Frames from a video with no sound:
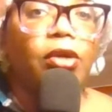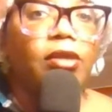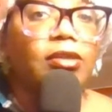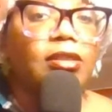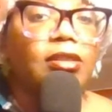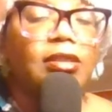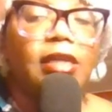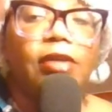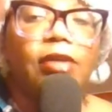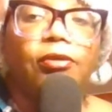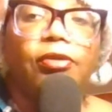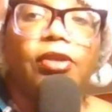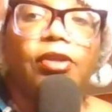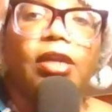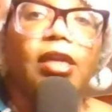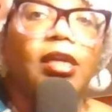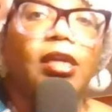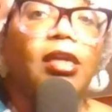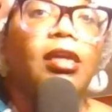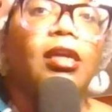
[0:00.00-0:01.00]
else, because I don't
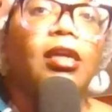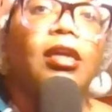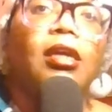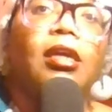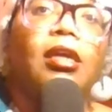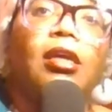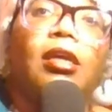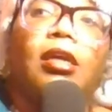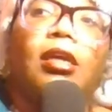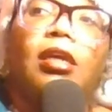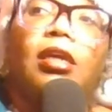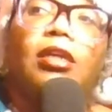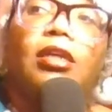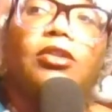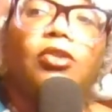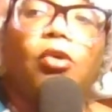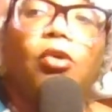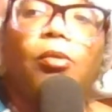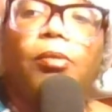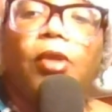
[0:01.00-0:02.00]
think
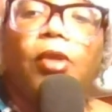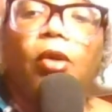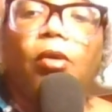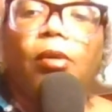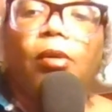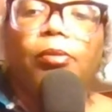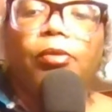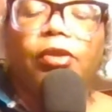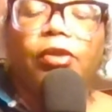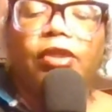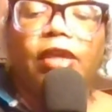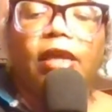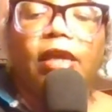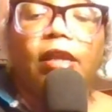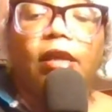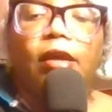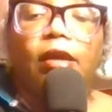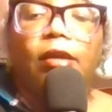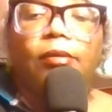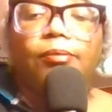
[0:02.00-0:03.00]
his whole blow up with
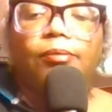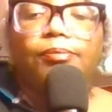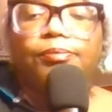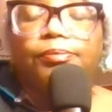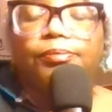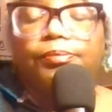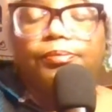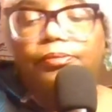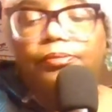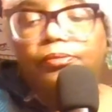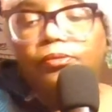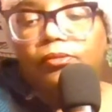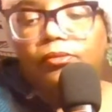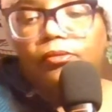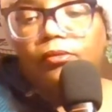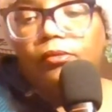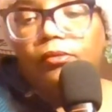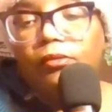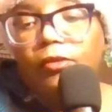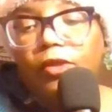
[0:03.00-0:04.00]
that um
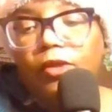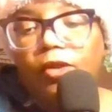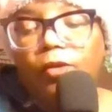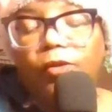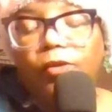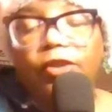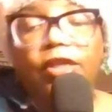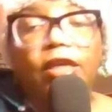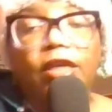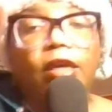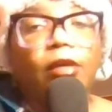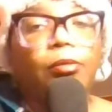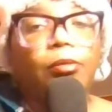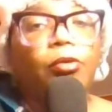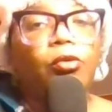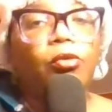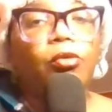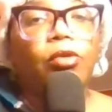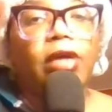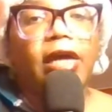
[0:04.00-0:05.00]
with the young
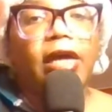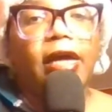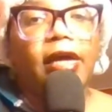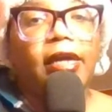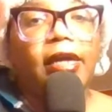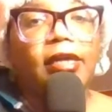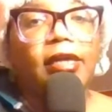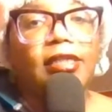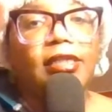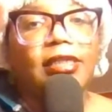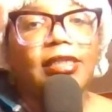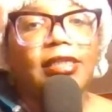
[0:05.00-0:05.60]
pool guy